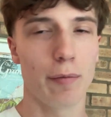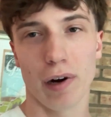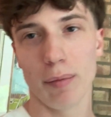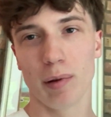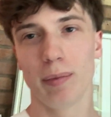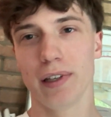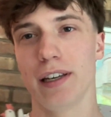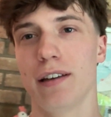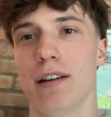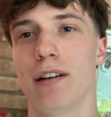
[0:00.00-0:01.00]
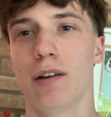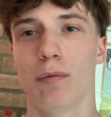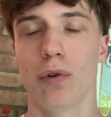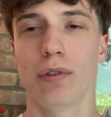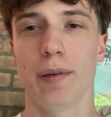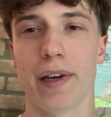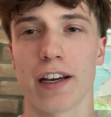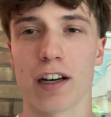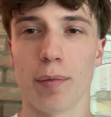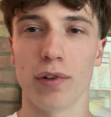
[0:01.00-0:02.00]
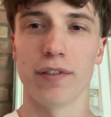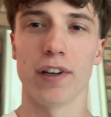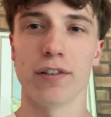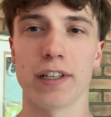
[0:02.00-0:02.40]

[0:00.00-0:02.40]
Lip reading: probably will only make a couple of those.